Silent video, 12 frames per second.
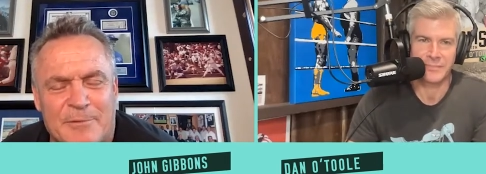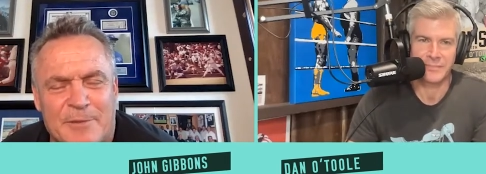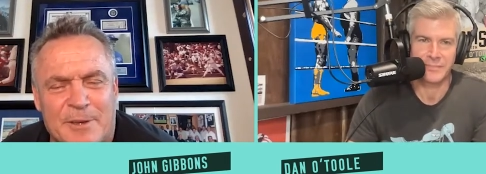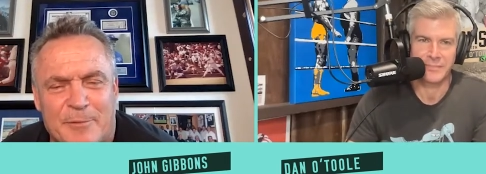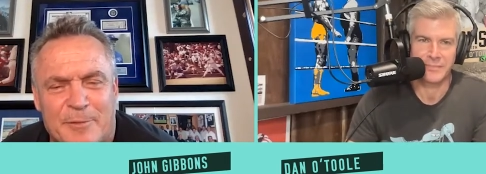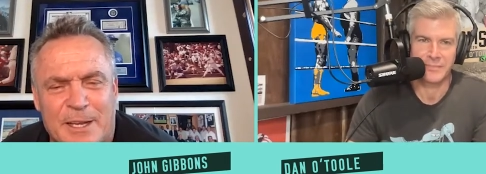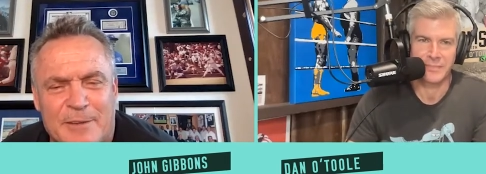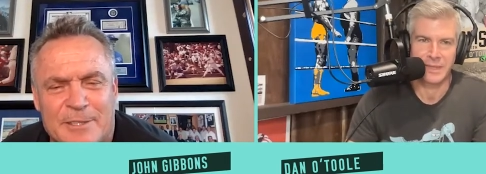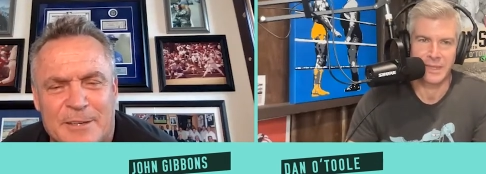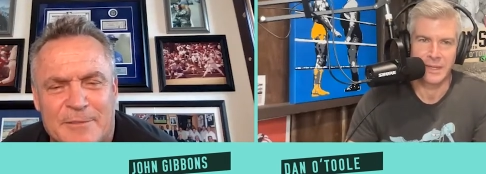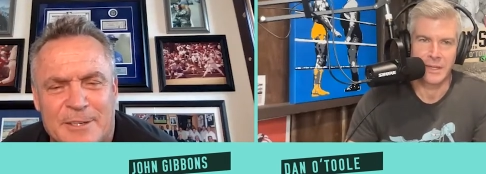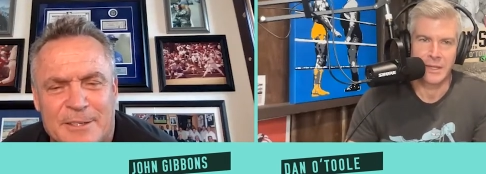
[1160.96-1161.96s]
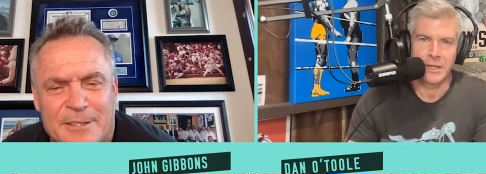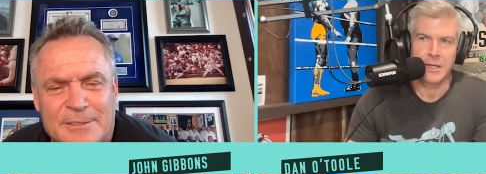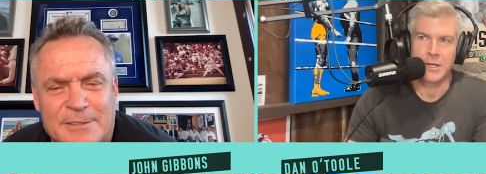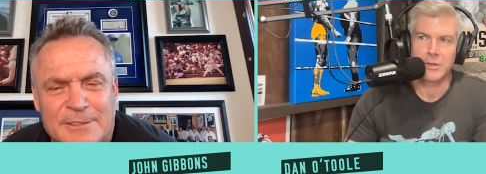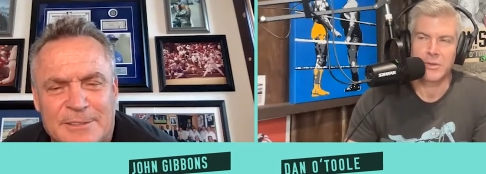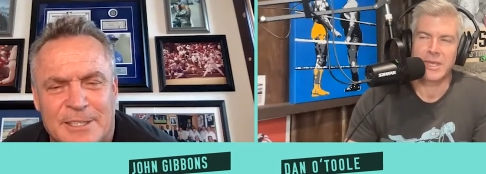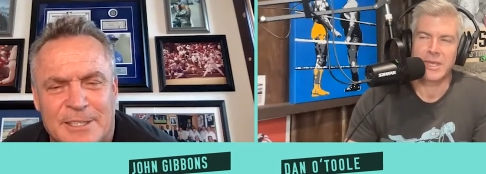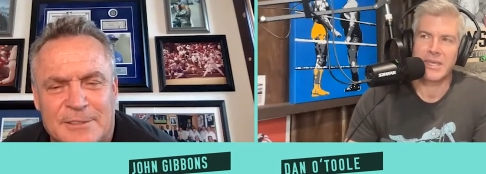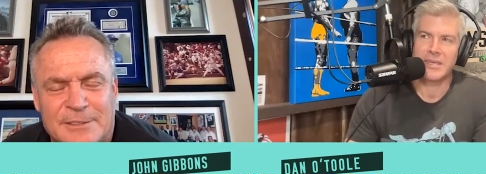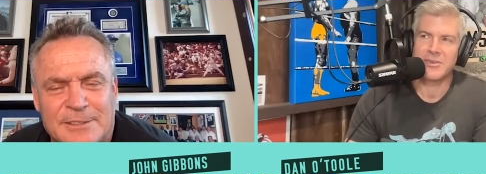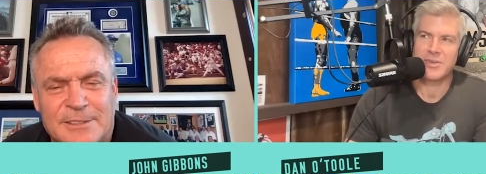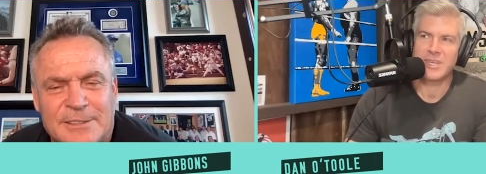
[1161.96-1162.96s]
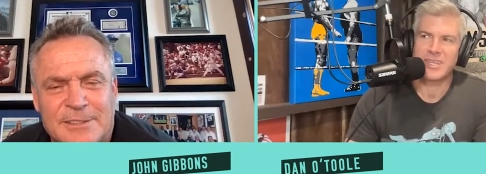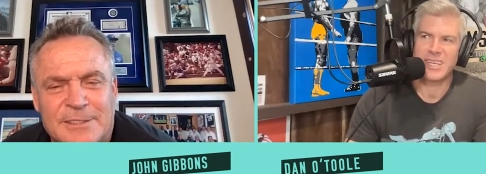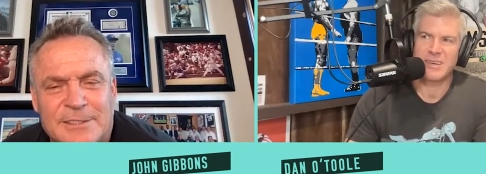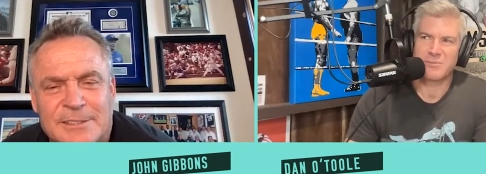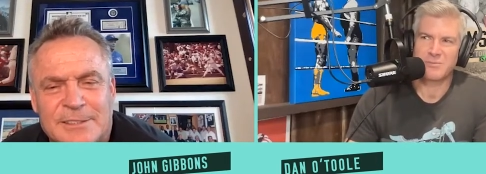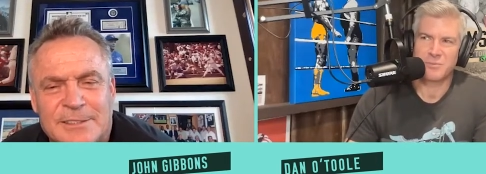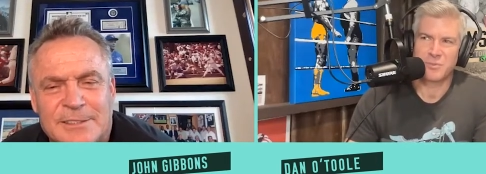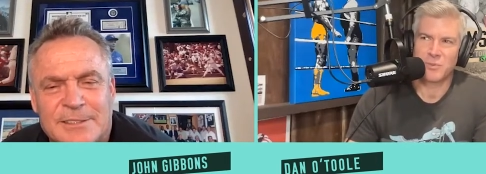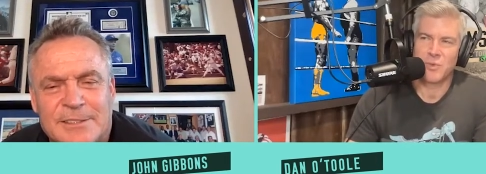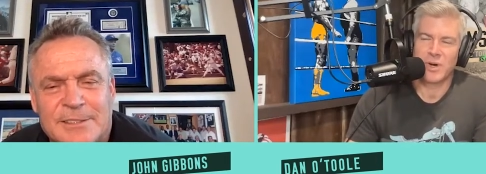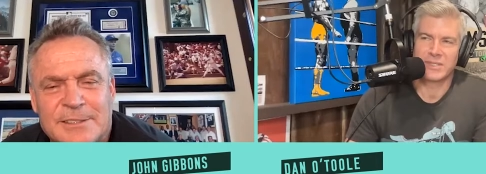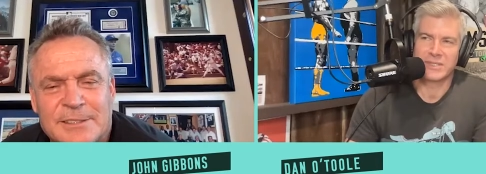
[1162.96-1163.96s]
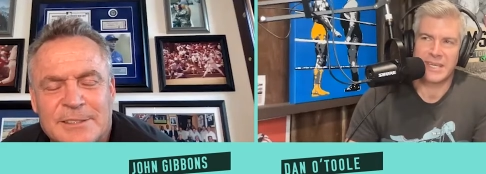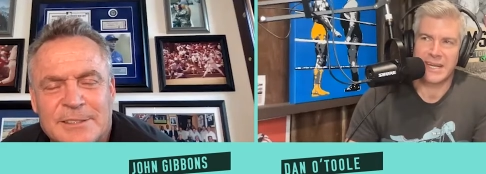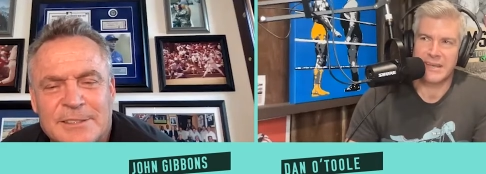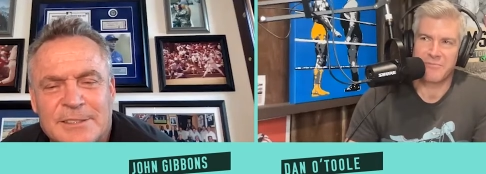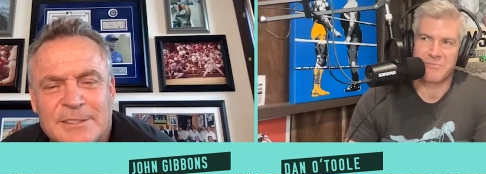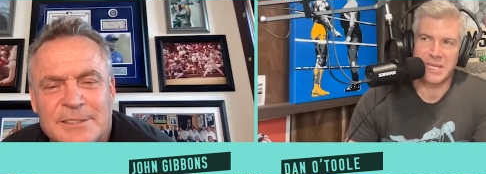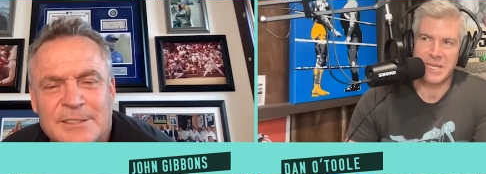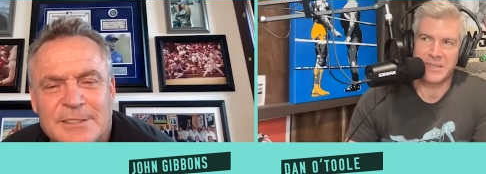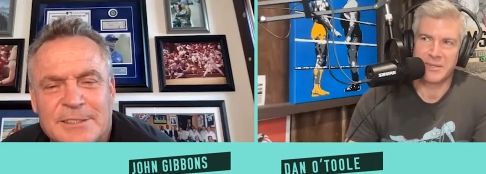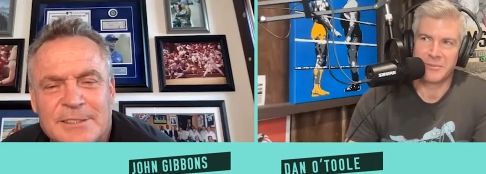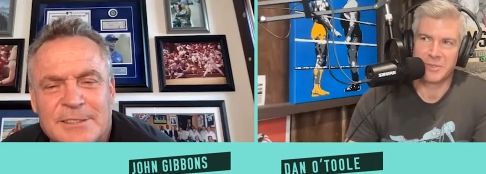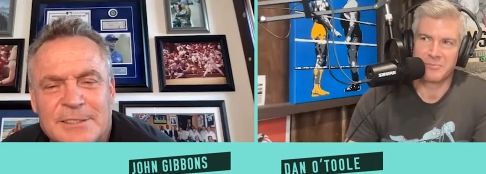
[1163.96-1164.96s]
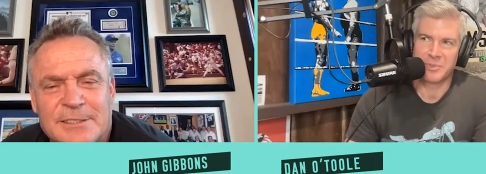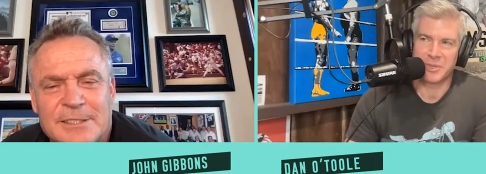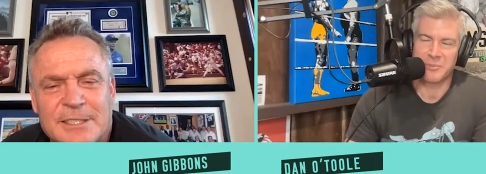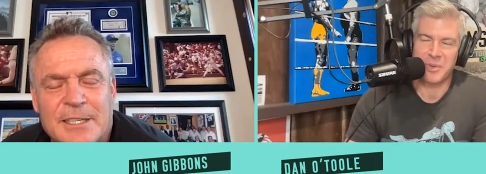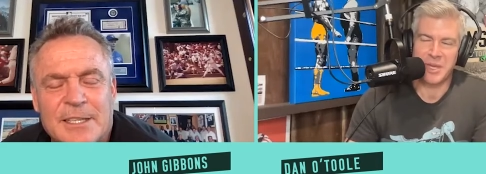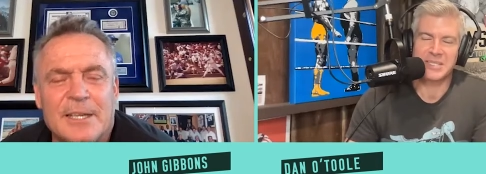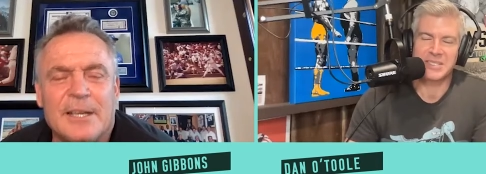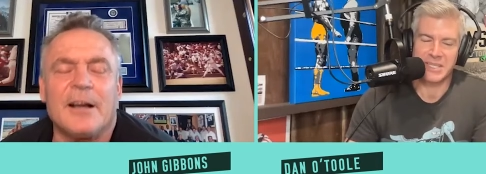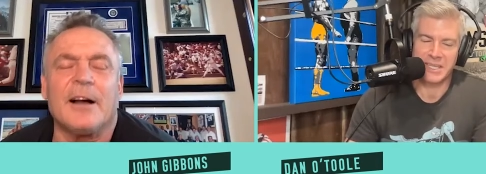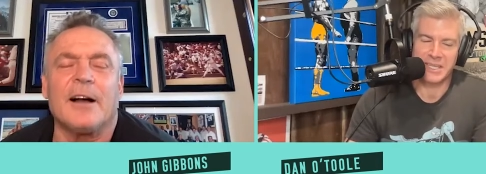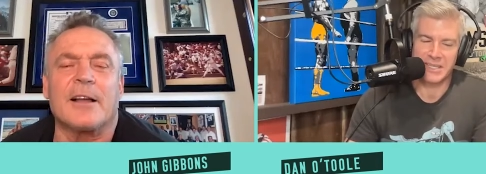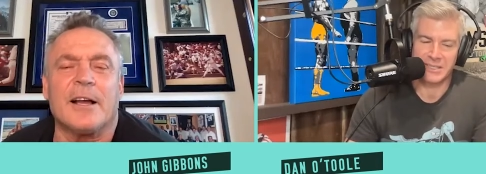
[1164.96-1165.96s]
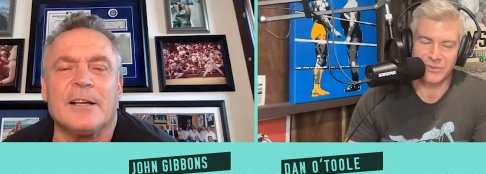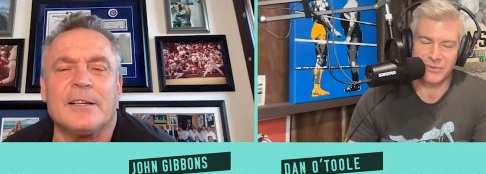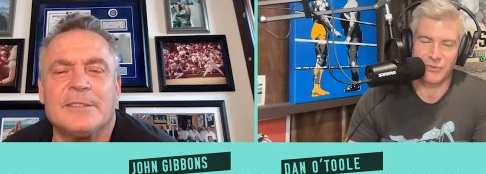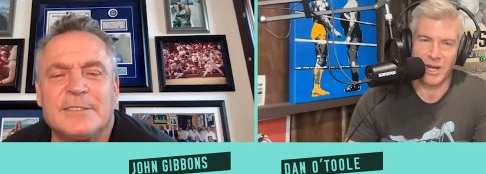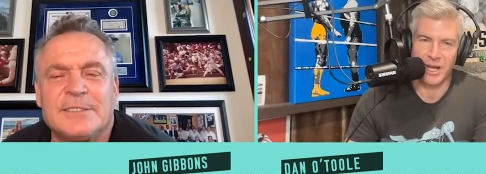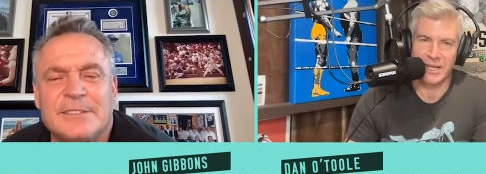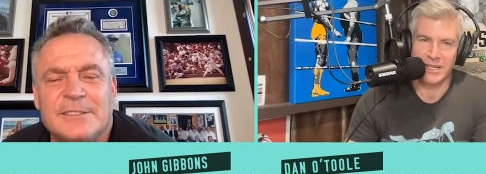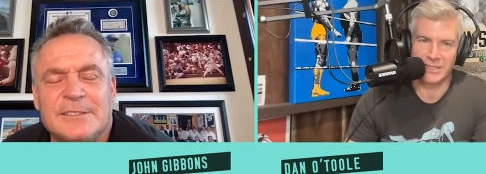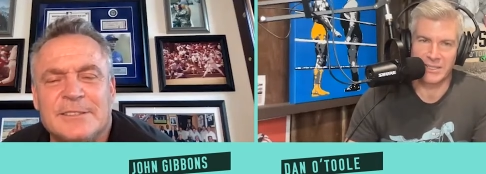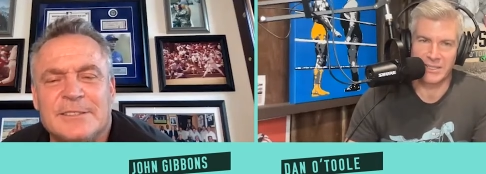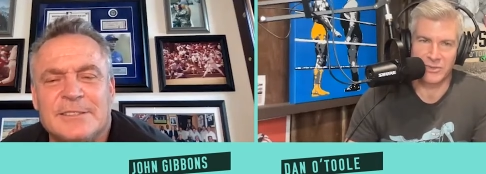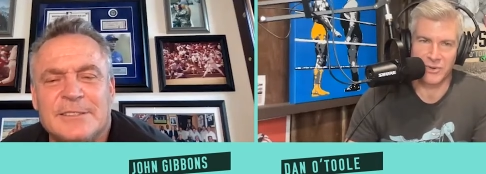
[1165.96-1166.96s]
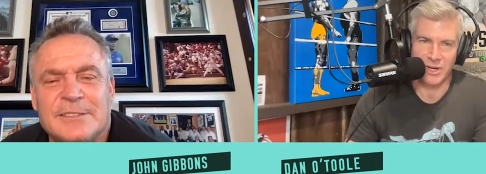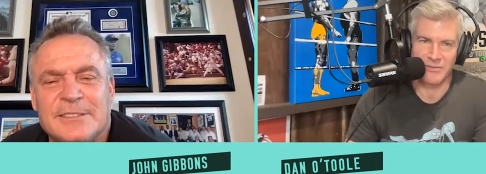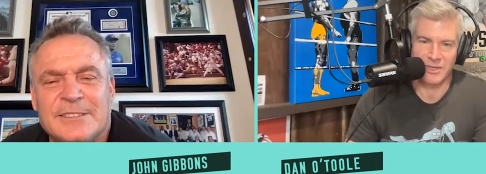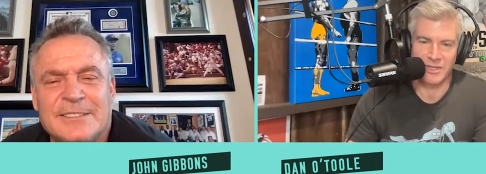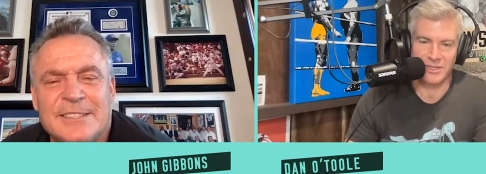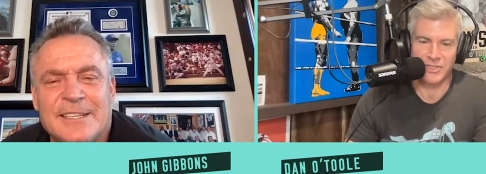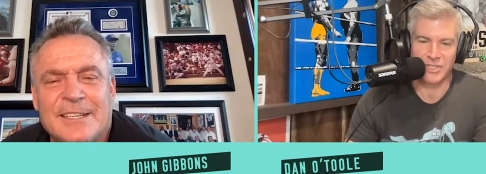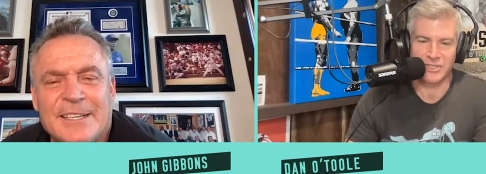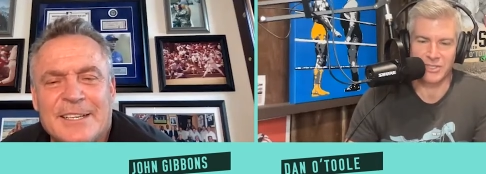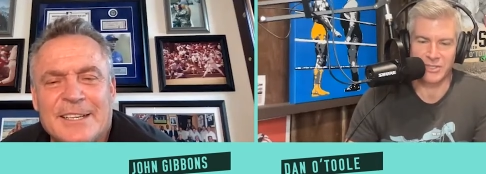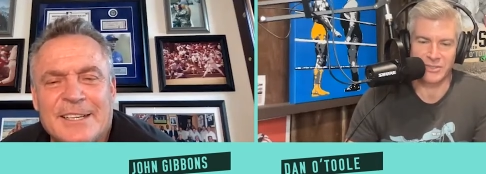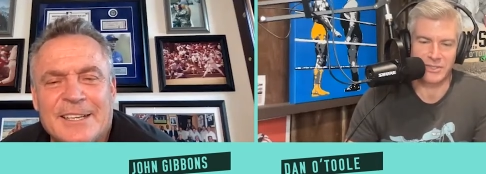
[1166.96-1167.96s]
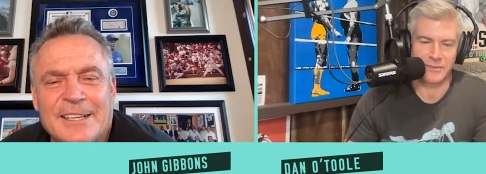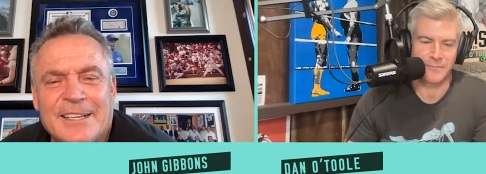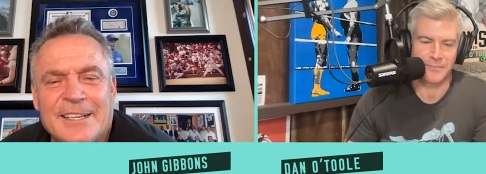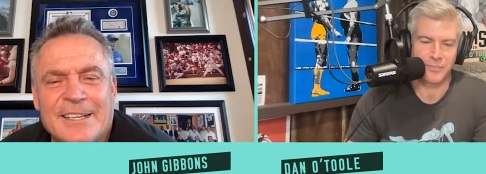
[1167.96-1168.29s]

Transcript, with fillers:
Speaker 1: they have different flavors
Speaker 2: of
Speaker 1: it?
Speaker 2: You can get ones that have meat in them, but the basic is fries, gravy, cheese curds.